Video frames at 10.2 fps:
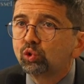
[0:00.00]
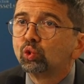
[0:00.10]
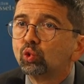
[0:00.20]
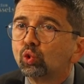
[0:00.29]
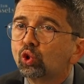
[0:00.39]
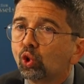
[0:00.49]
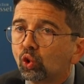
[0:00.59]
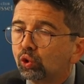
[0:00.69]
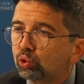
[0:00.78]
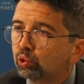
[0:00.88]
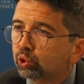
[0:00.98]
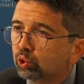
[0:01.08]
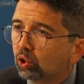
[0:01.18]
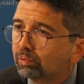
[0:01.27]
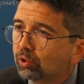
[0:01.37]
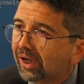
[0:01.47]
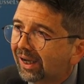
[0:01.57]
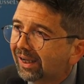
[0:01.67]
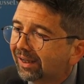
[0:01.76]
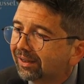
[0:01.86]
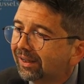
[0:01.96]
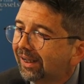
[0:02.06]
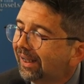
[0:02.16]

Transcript: to go to Solomon Island